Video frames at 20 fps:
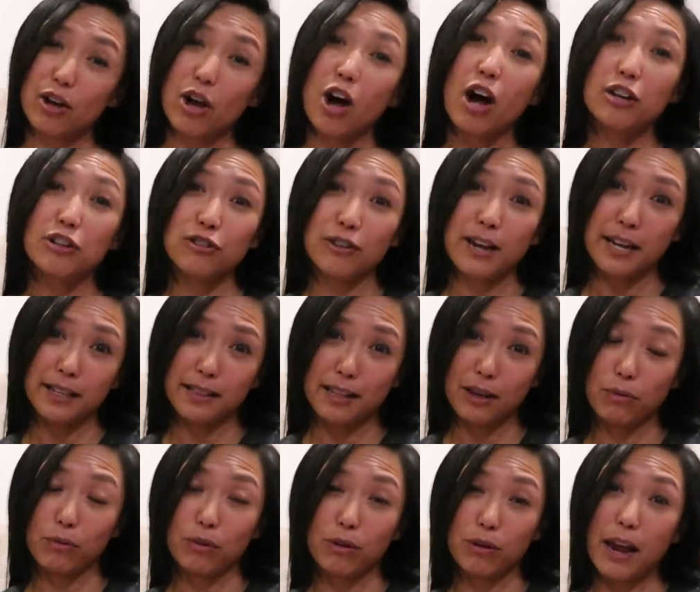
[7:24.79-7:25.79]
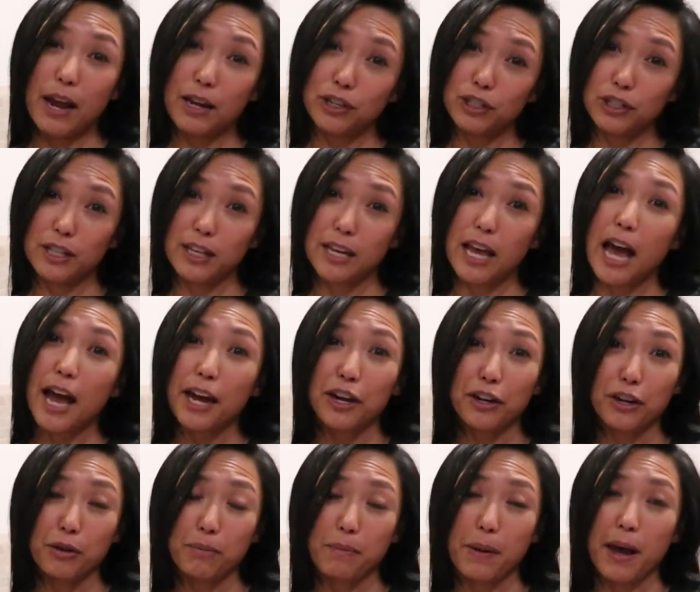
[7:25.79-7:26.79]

contract that we're actually hired